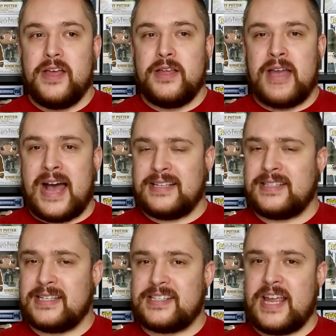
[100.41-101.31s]
It has
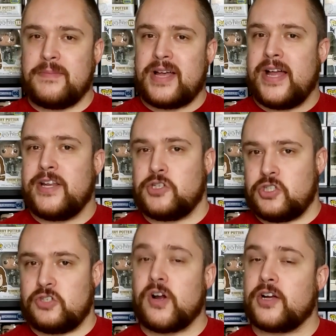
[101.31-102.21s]
the same kind of
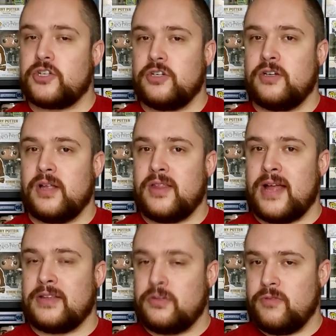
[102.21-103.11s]
structure
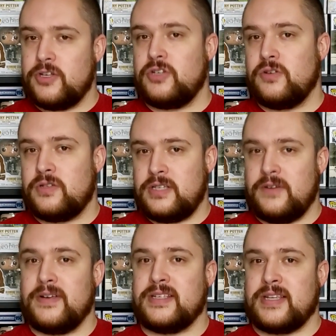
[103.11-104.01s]
that the original
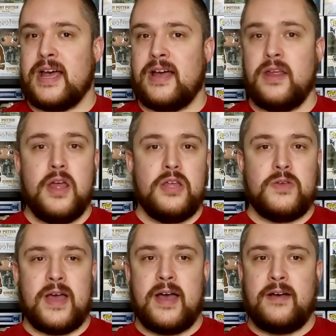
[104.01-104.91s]
series had. You
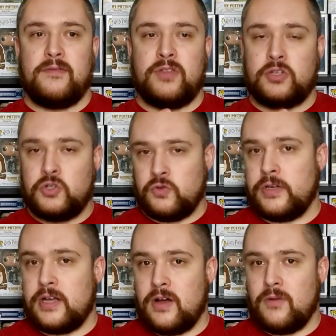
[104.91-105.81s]
have the
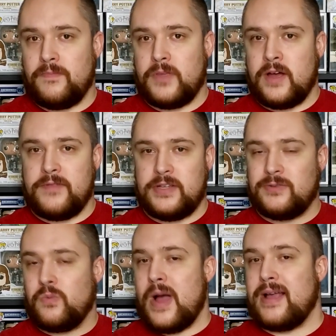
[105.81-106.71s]
trio of these
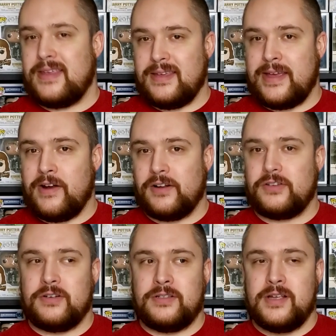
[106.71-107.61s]
wacky
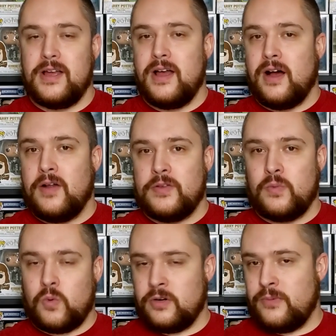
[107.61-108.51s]
characters on the
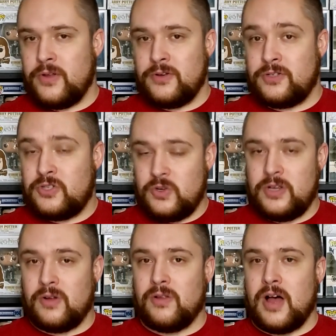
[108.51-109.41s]
Warner Brothers
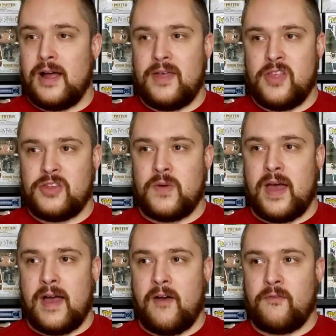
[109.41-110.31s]
studio lot, and then you
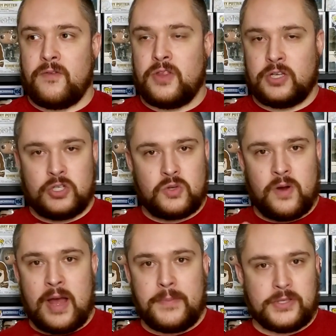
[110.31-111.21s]
have the short
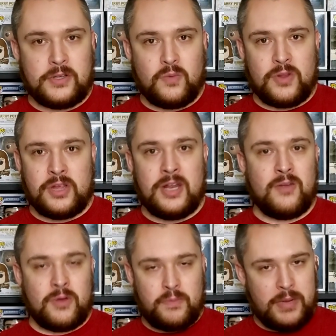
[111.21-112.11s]
episode within it
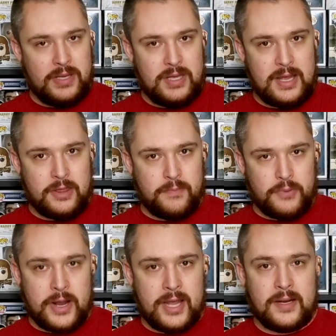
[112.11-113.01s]
with Pinky and the
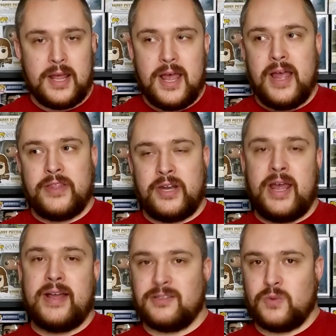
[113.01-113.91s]
Brain, and then it
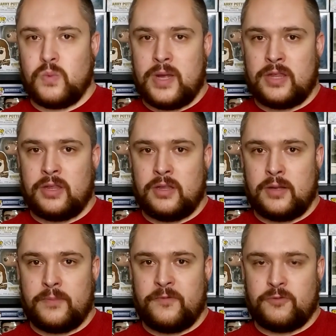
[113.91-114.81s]
ends with
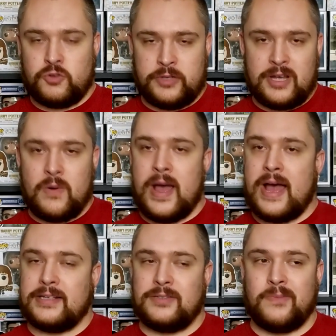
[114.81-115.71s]
the trio
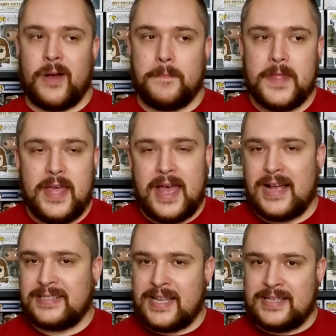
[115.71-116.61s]
as well.
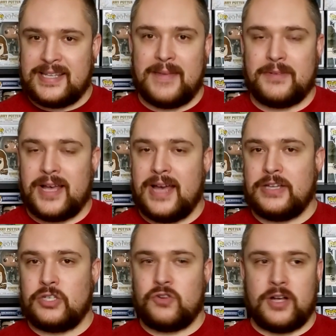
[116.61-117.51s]
Has that same kind of
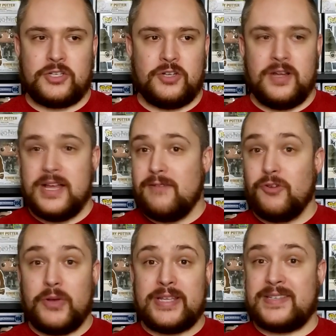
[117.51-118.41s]
structure,
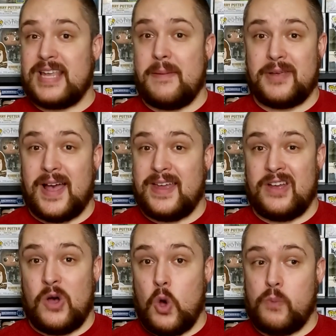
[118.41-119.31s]
really same kind of
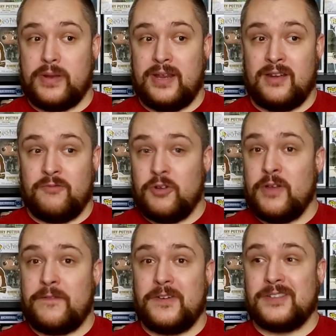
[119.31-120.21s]
opening. It really
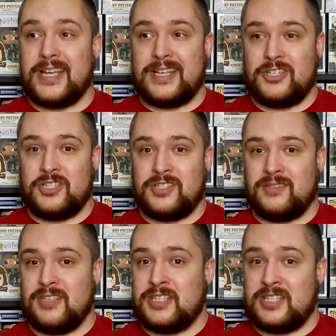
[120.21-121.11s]
feels like it's just
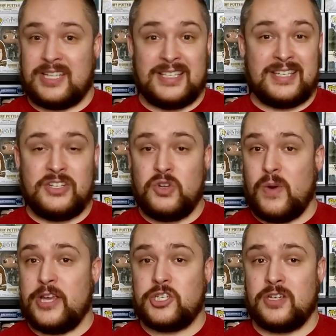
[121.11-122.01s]
this
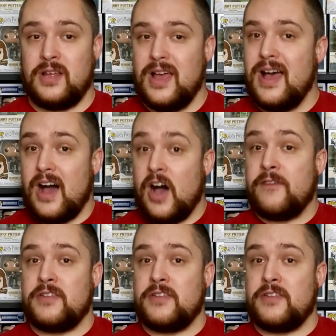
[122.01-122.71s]
continuation of